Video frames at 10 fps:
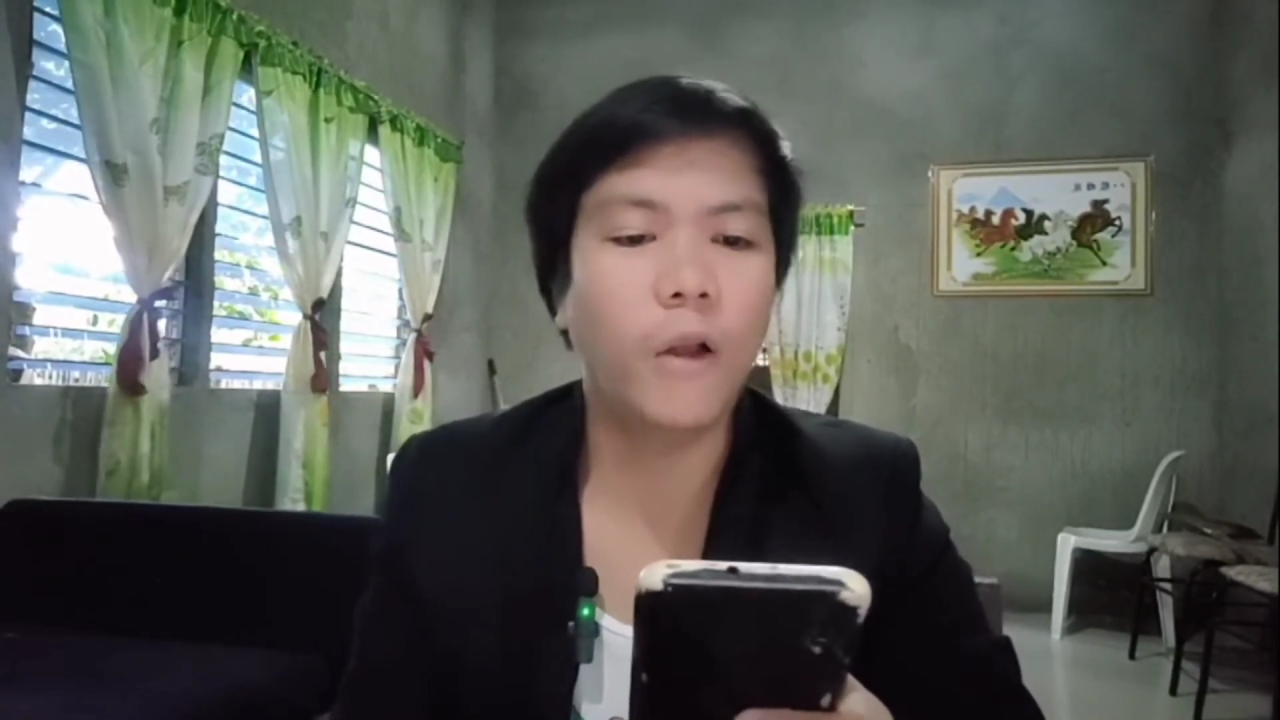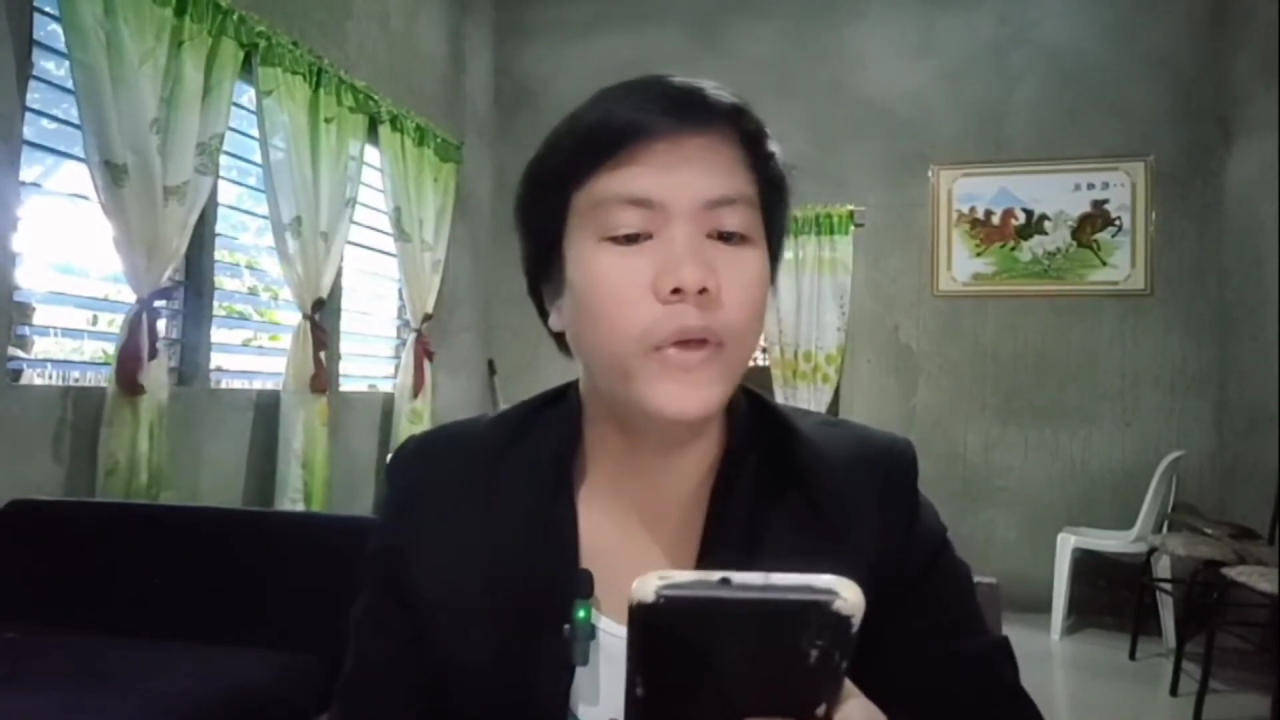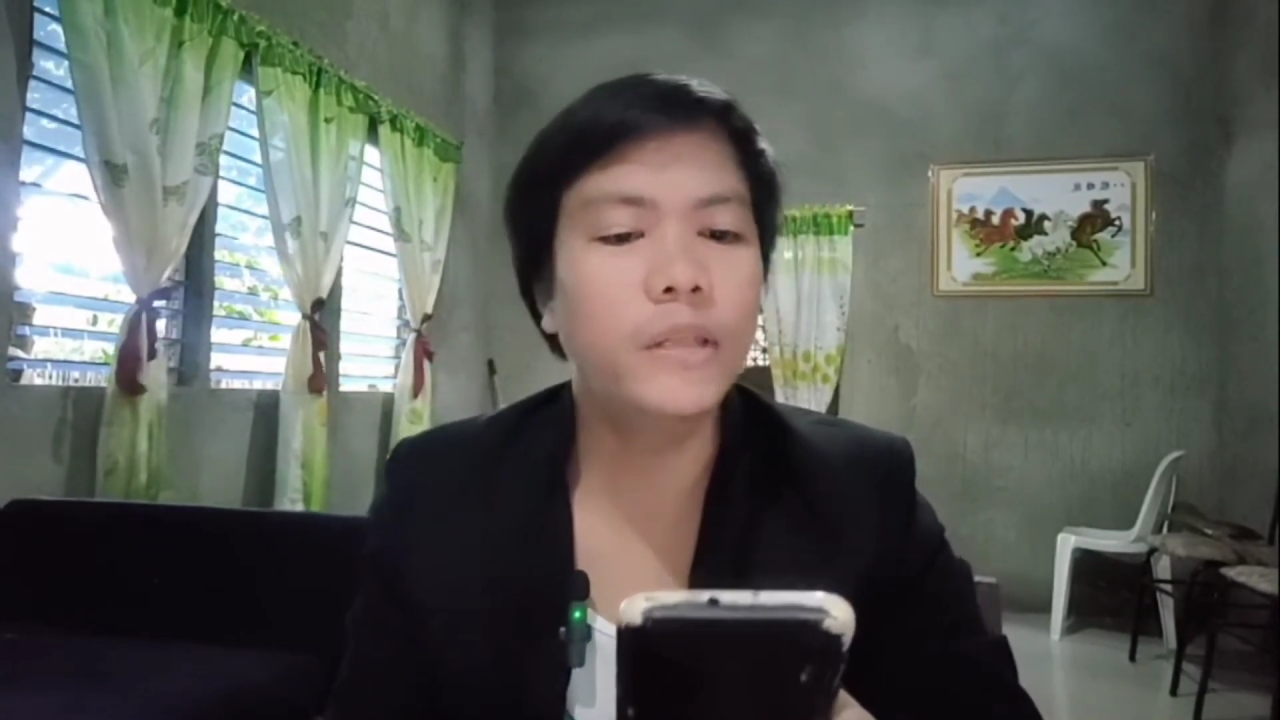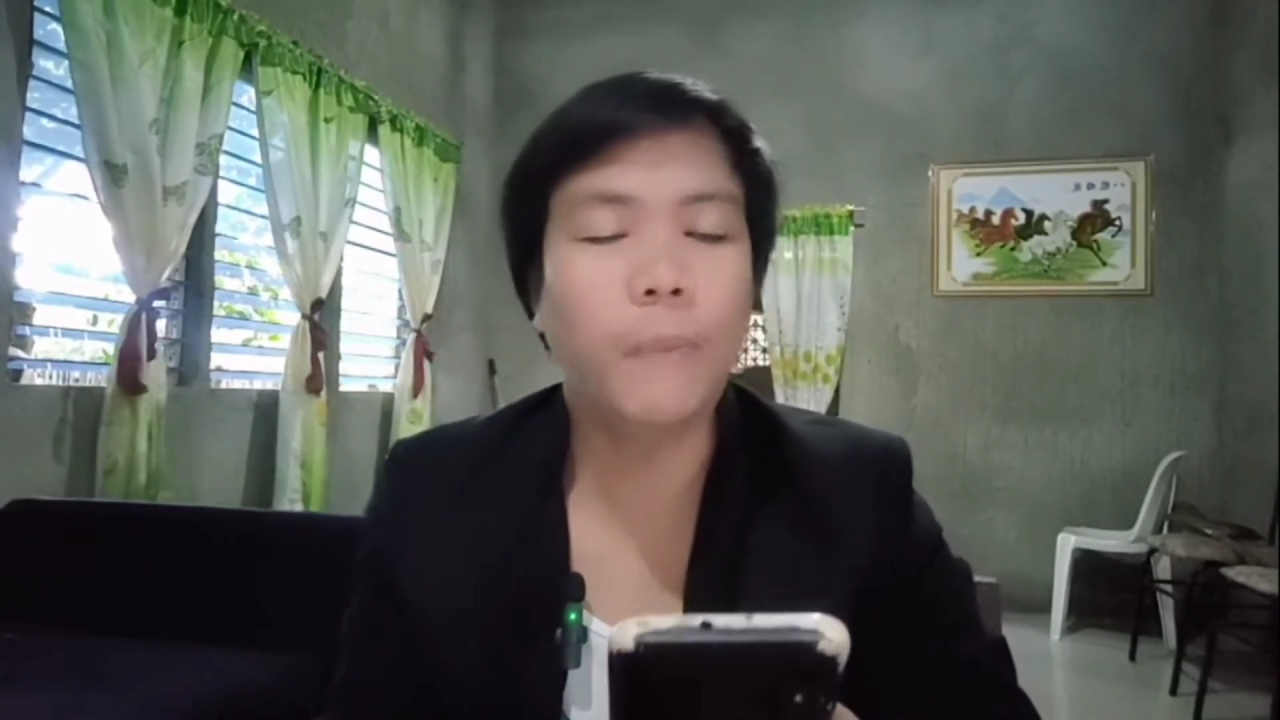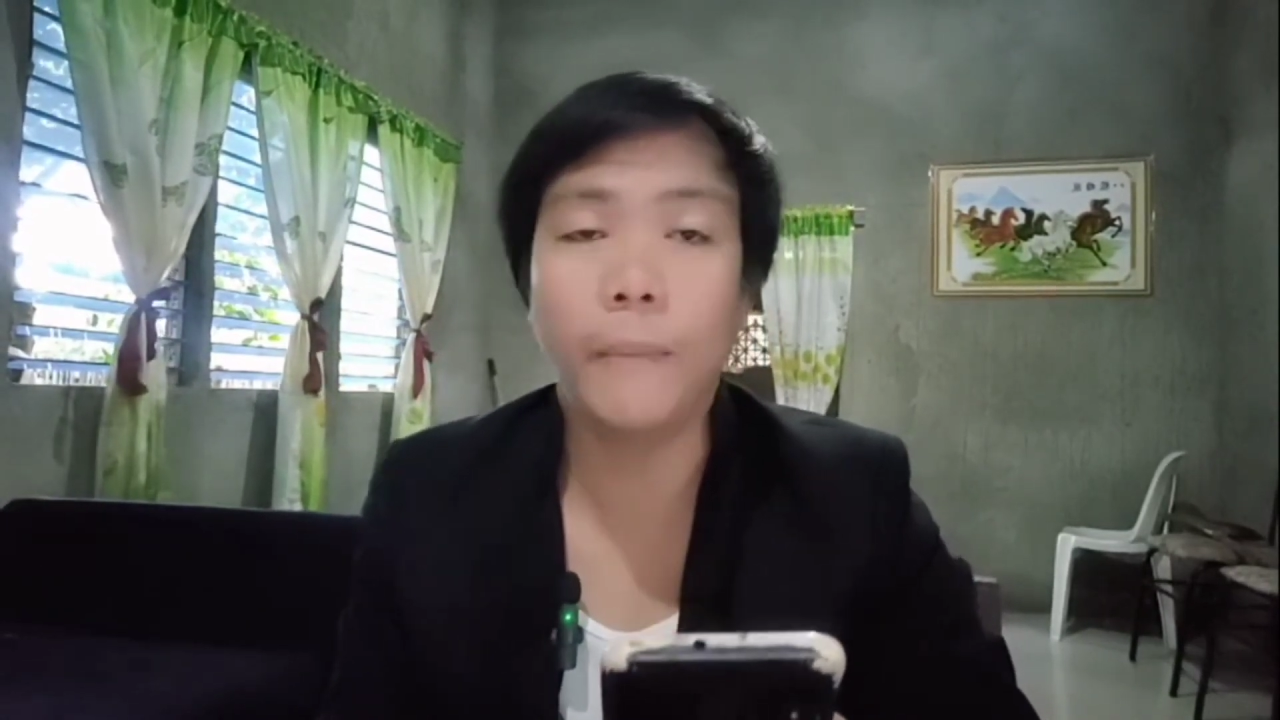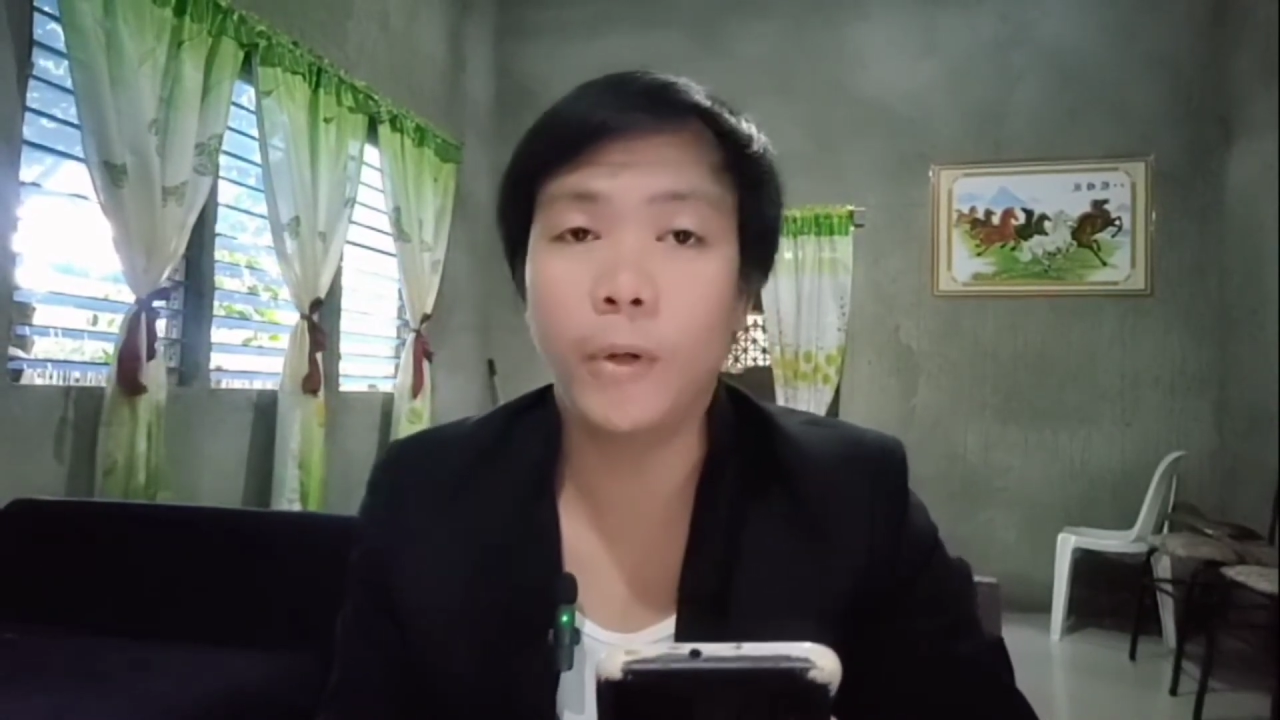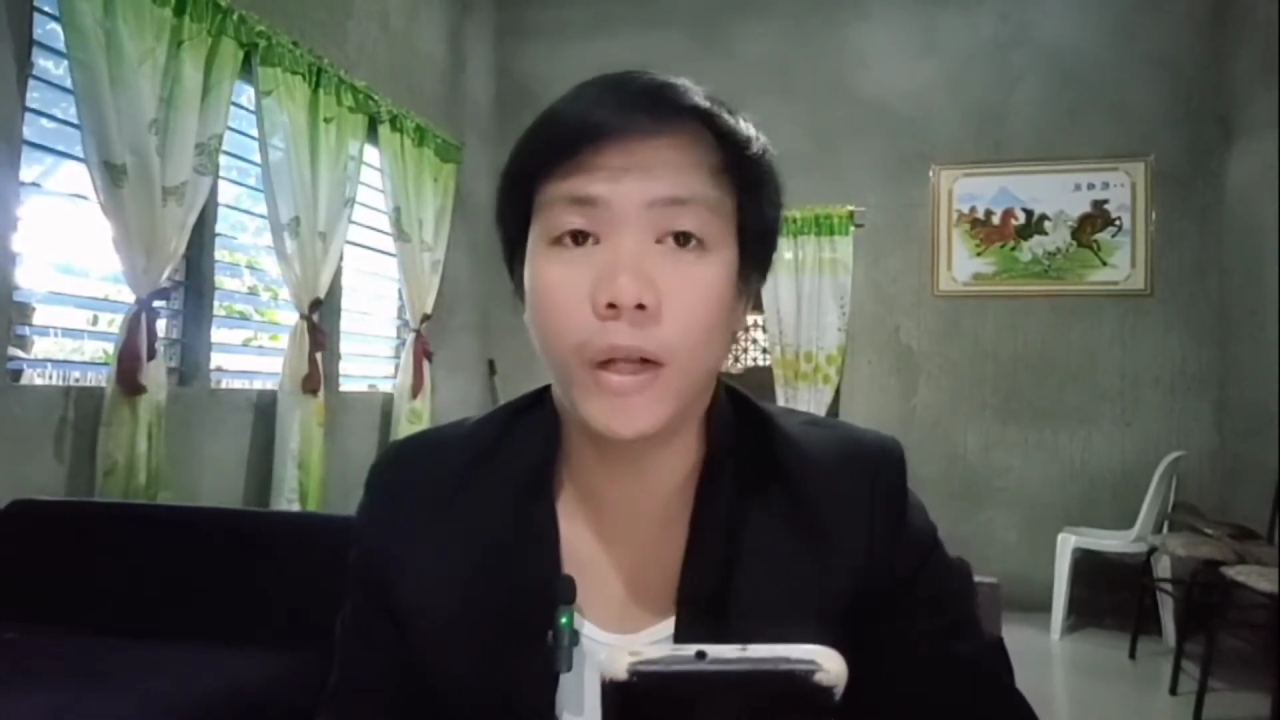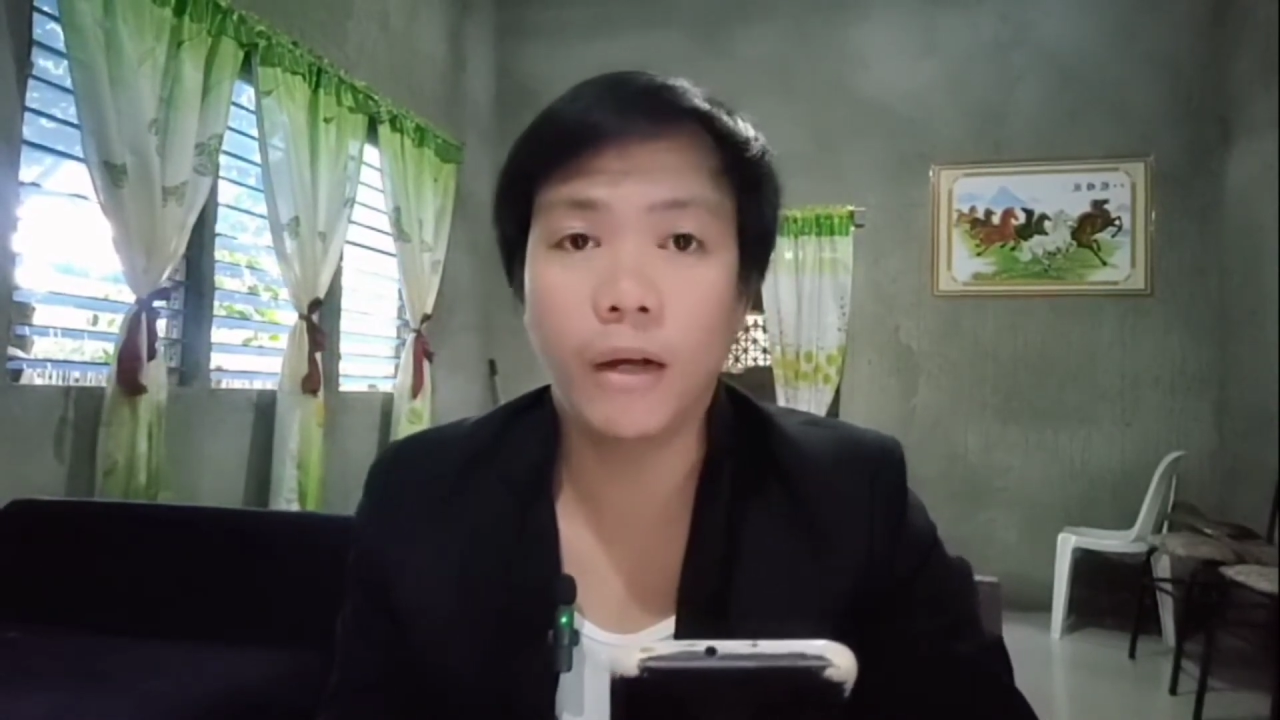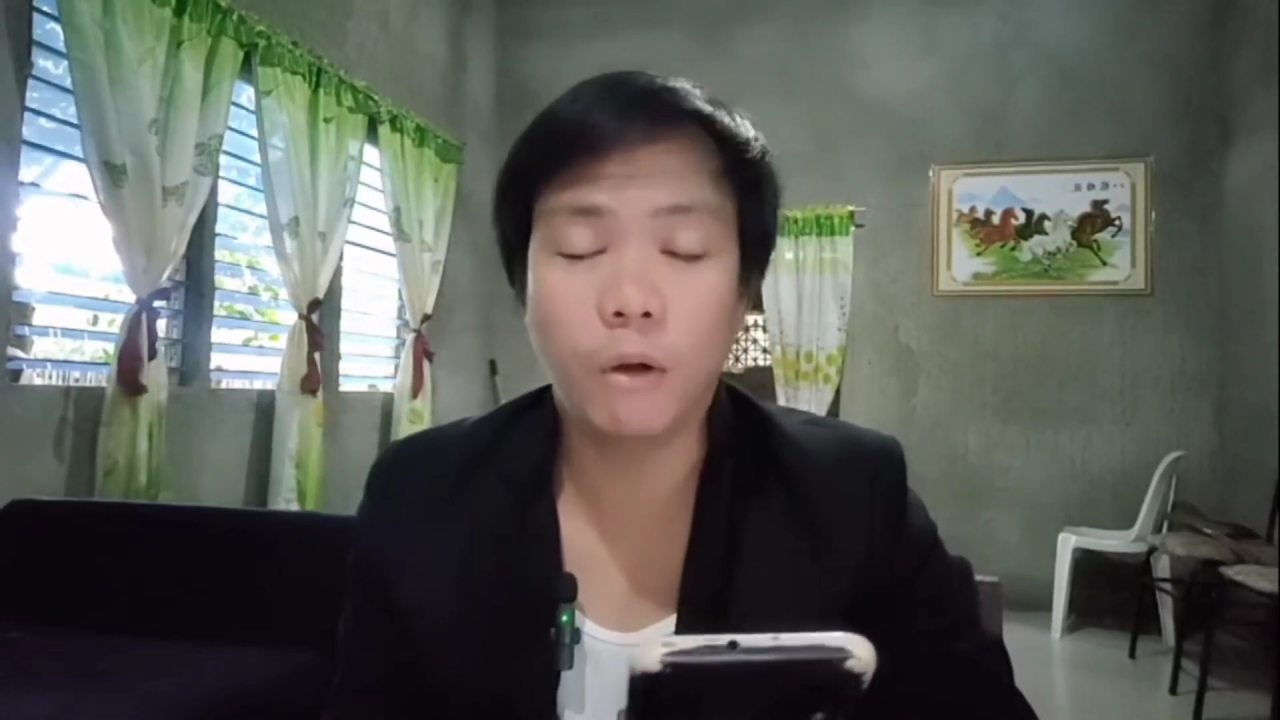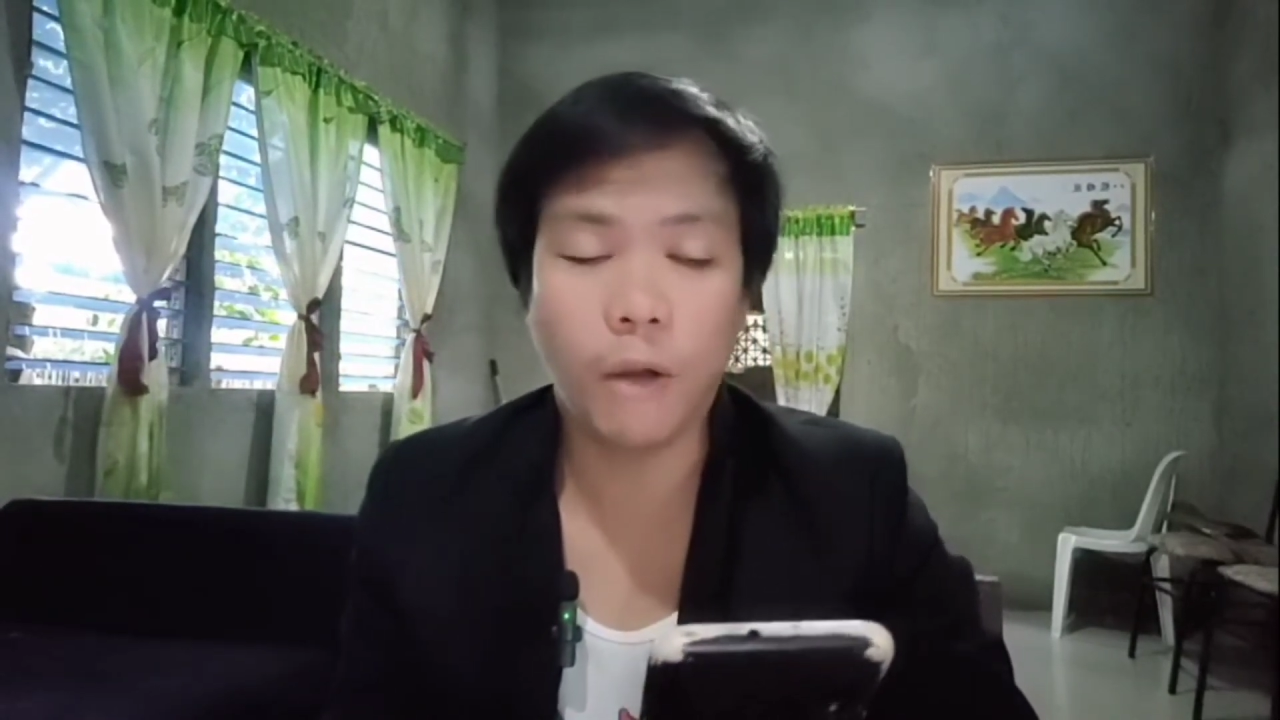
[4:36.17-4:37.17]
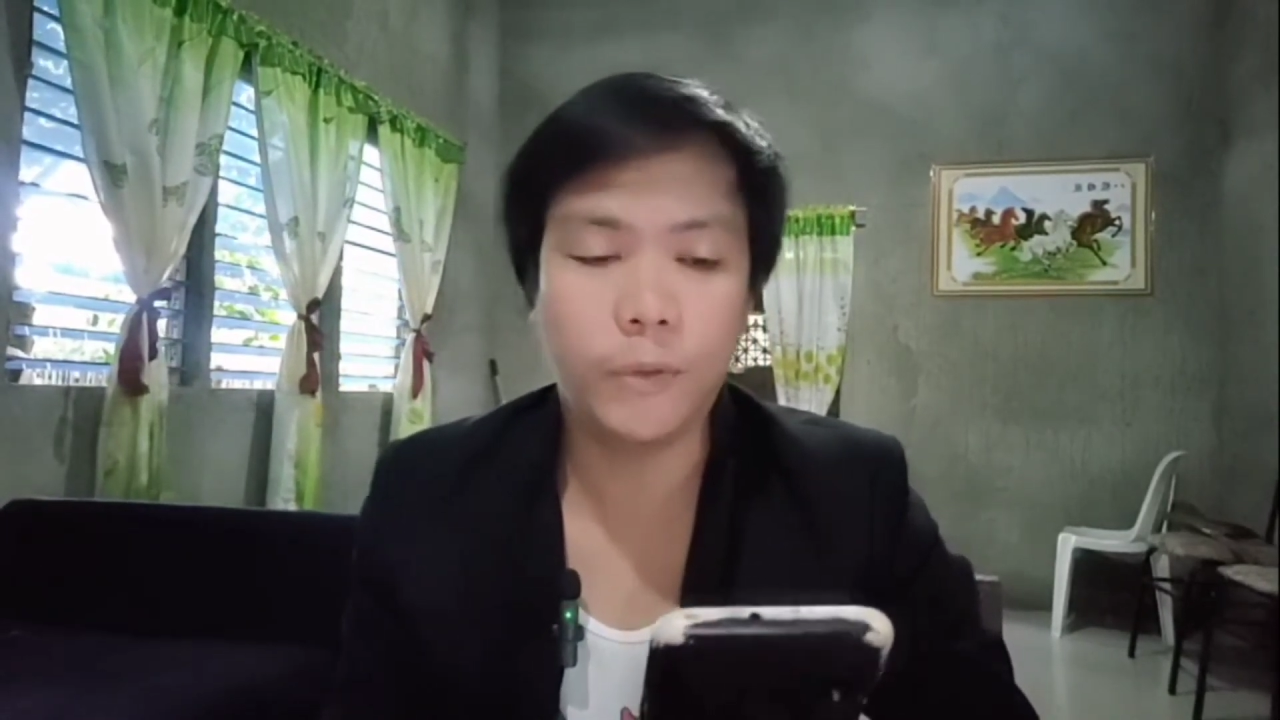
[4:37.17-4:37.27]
always popular